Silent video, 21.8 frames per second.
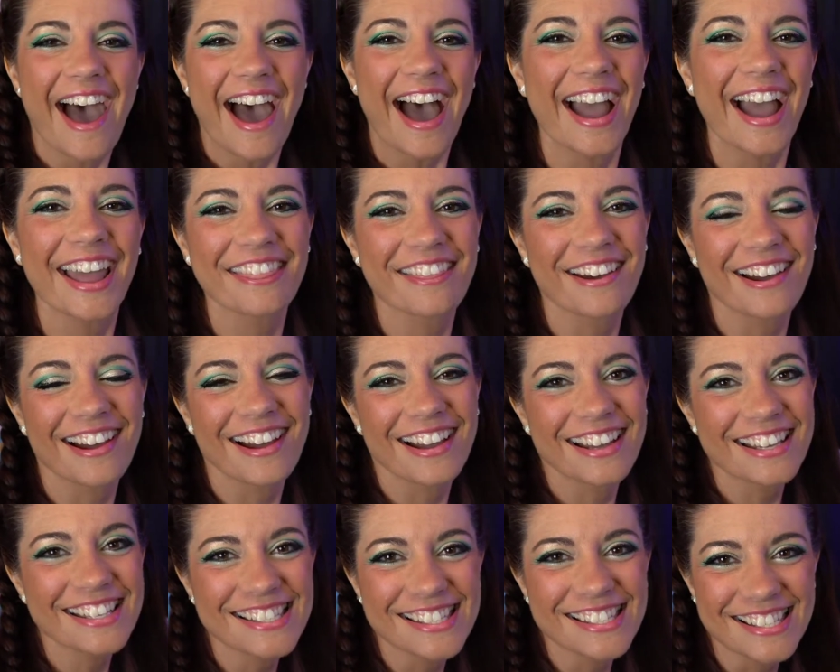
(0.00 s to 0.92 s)
I
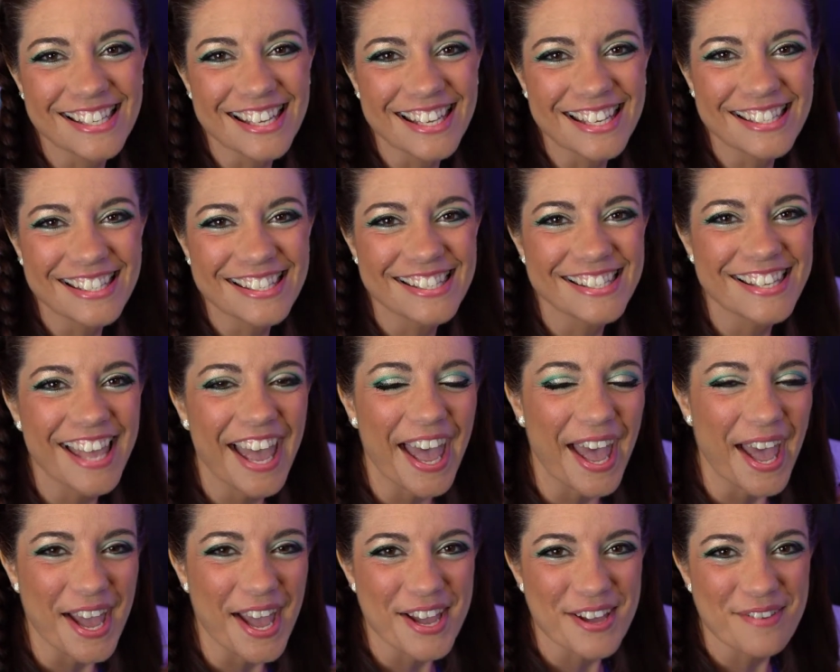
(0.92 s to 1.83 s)
thought since
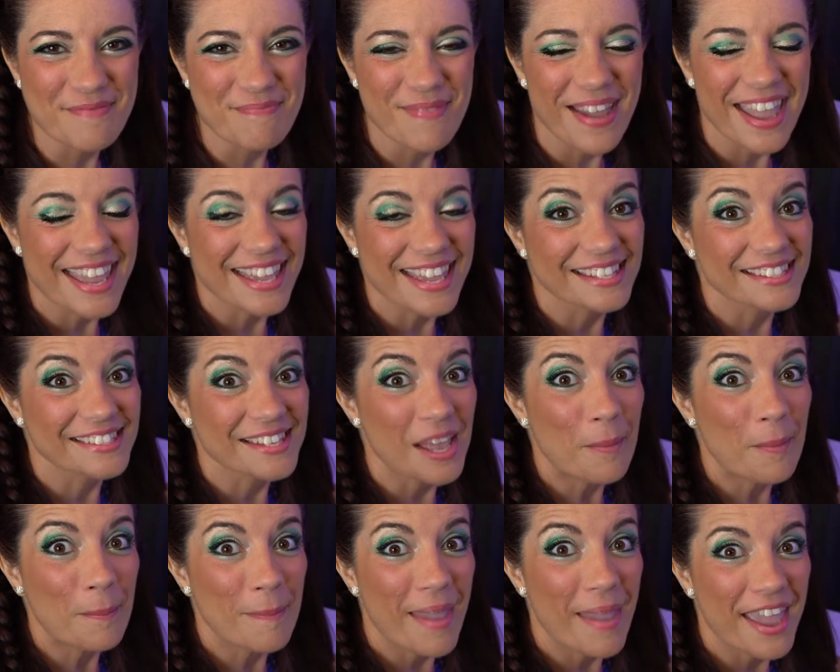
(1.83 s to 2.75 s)
it's
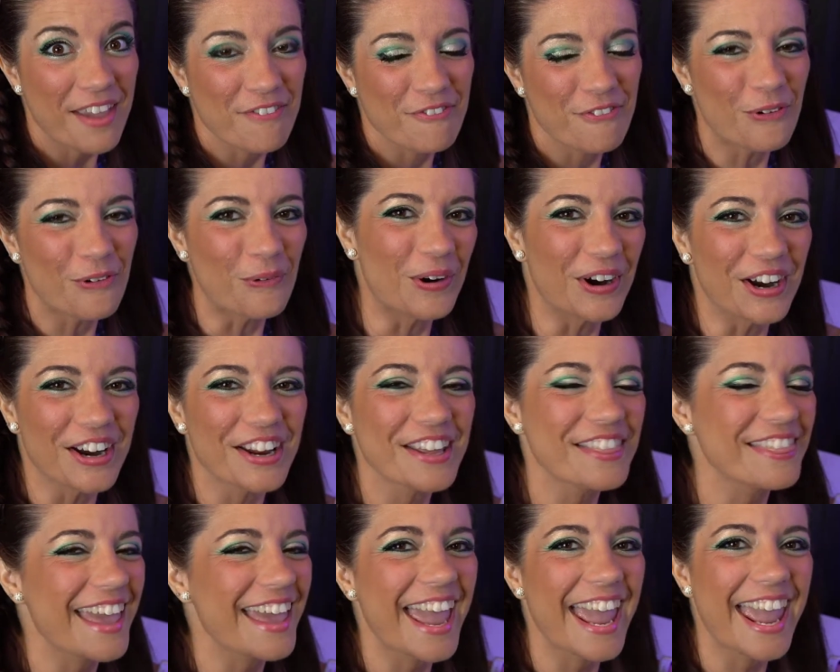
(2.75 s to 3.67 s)
May
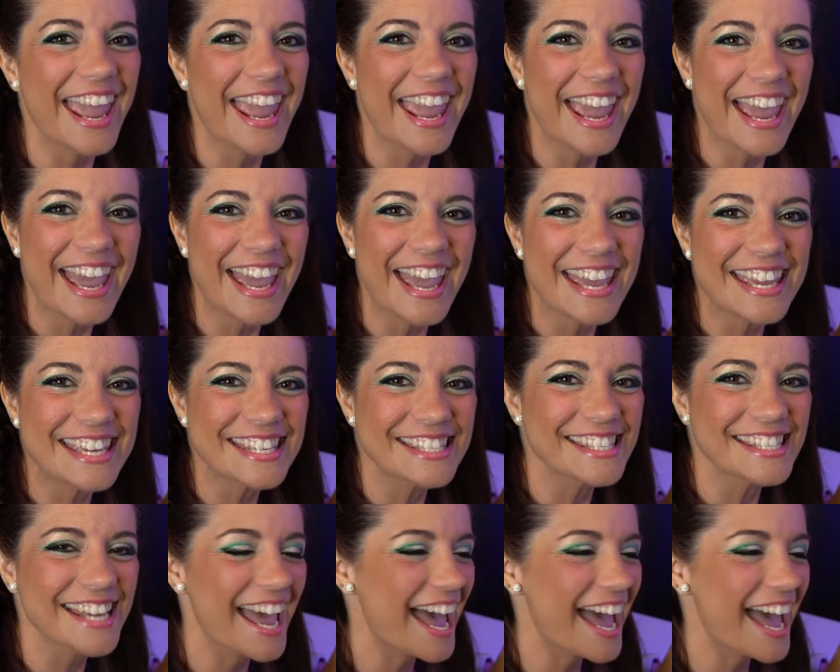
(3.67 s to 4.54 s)
4th and